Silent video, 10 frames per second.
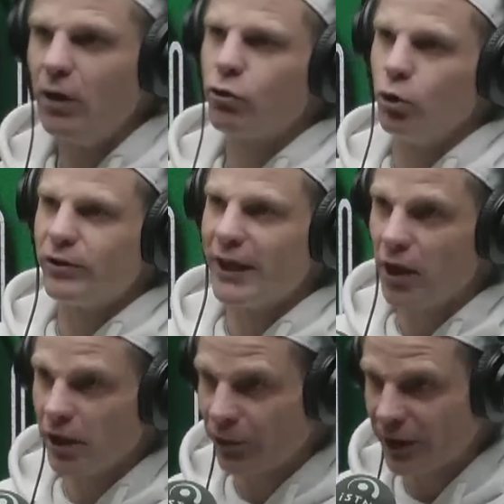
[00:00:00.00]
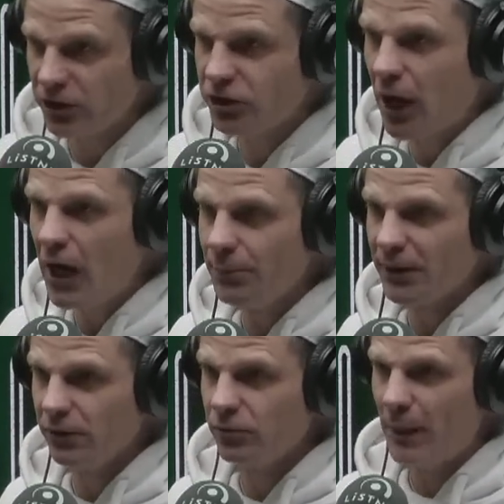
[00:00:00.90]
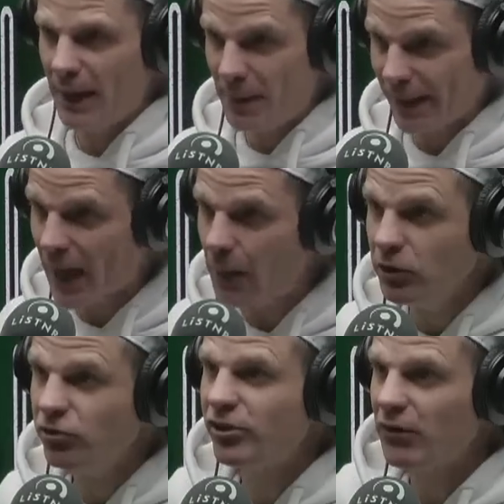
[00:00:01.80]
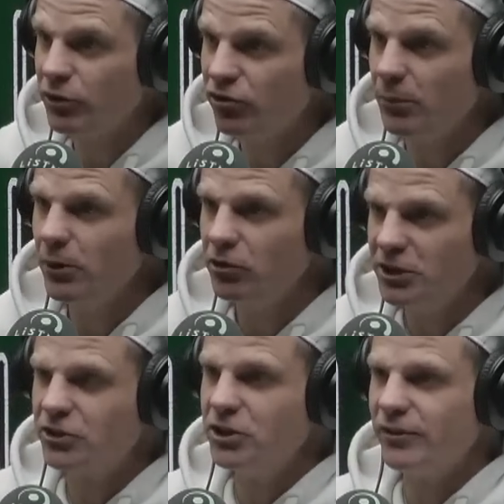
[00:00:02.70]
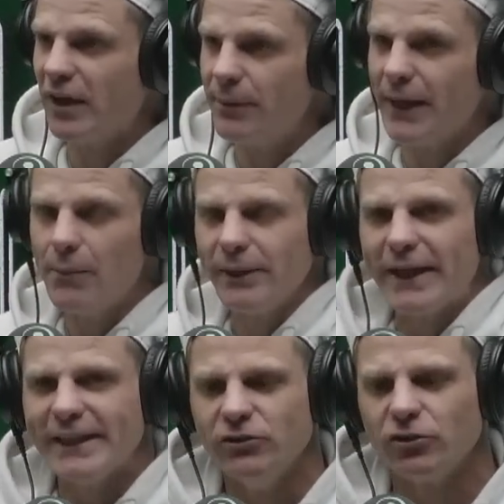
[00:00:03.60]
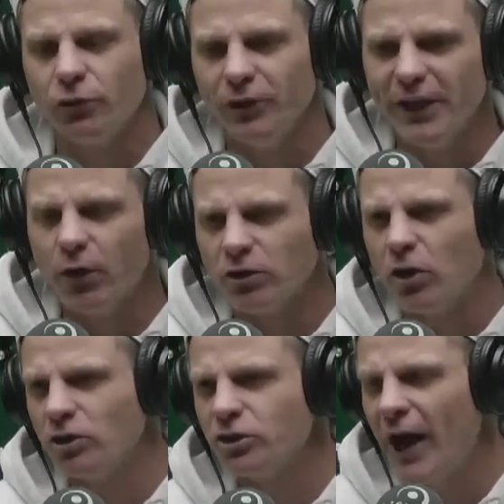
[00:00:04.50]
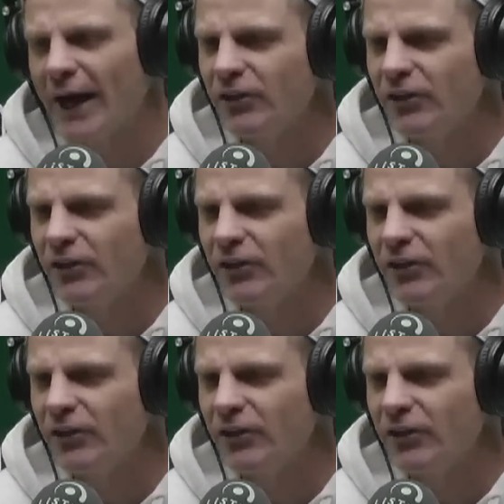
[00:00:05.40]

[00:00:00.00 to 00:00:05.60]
And of course they go to Cricket Australia because Pat Cummins suffered similar injuries, and they've been able to get his career on track.